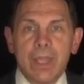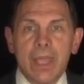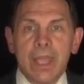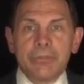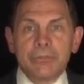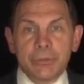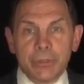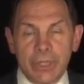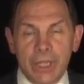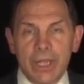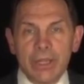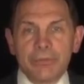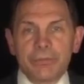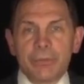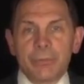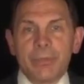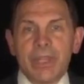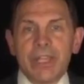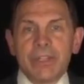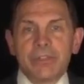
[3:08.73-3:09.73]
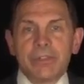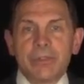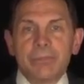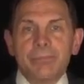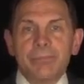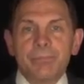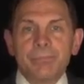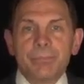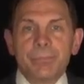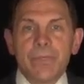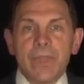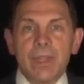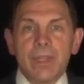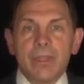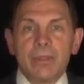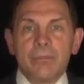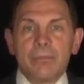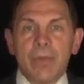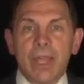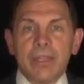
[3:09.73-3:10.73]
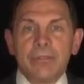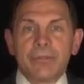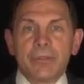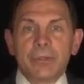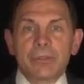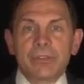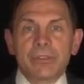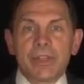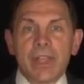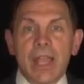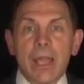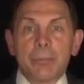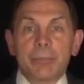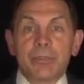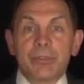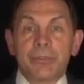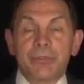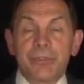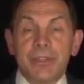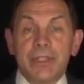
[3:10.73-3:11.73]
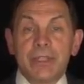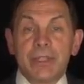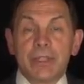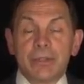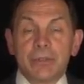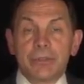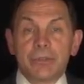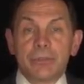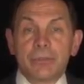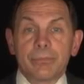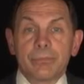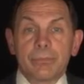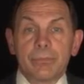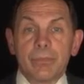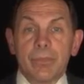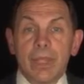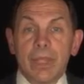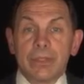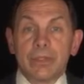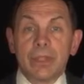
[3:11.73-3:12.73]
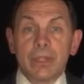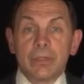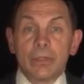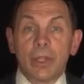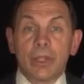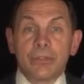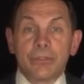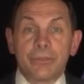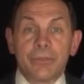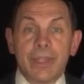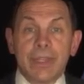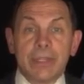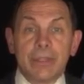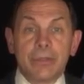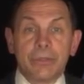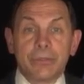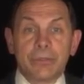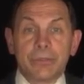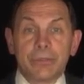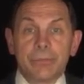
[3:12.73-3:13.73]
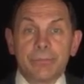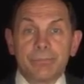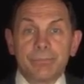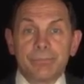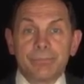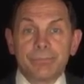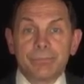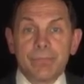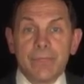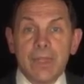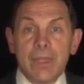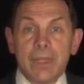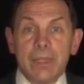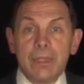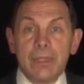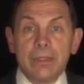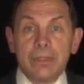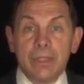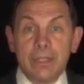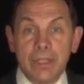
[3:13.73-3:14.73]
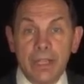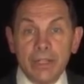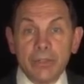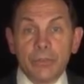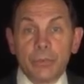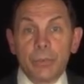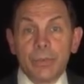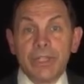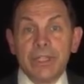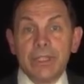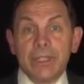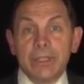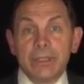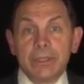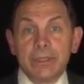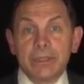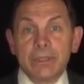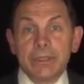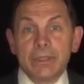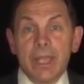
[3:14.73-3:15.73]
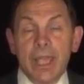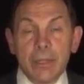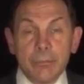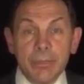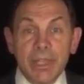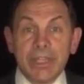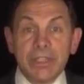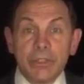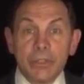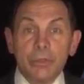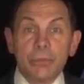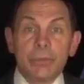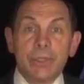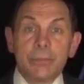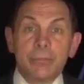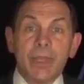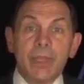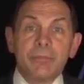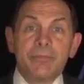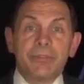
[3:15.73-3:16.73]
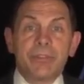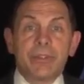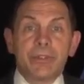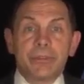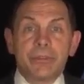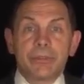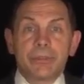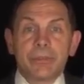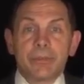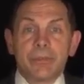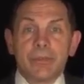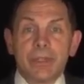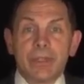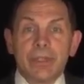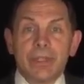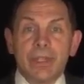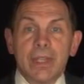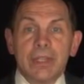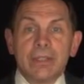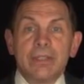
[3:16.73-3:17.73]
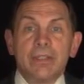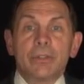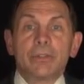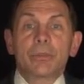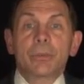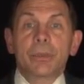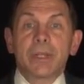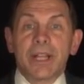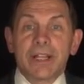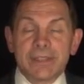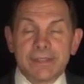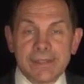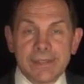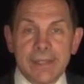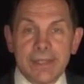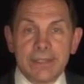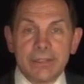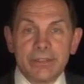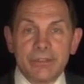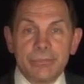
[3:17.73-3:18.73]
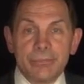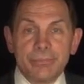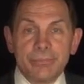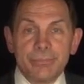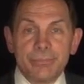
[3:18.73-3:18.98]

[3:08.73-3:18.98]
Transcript: After confirmation, my first stop was Phoenix, and then Las Vegas. The next week, I met you in Memphis, and here's what I said.